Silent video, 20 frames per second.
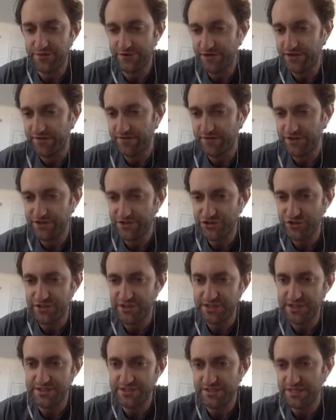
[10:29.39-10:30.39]
You can
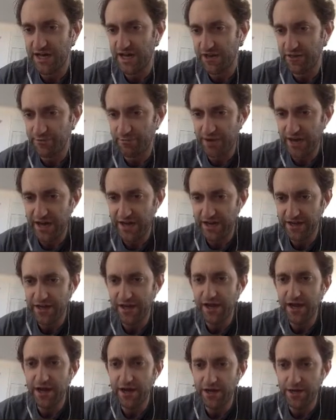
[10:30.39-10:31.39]
eventually N'Zoth back
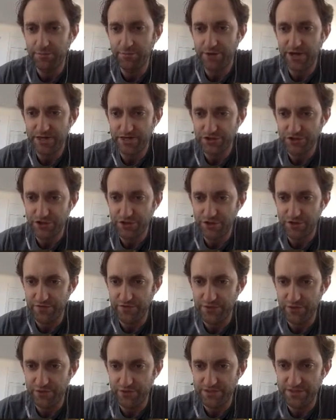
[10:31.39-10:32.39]
a bunch of
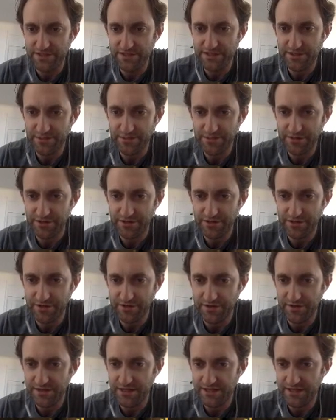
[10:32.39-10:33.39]
your
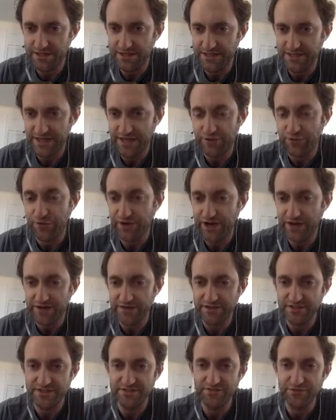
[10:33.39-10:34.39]
typical Death
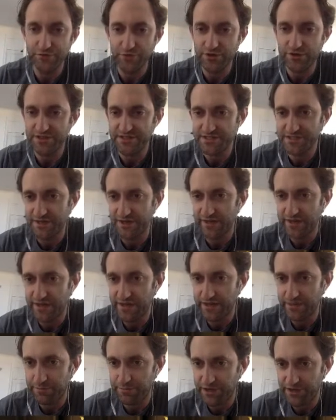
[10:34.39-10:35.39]
Rattles, Fugue and
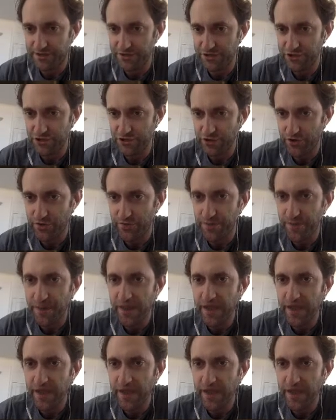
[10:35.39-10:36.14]
Starlag Belcher.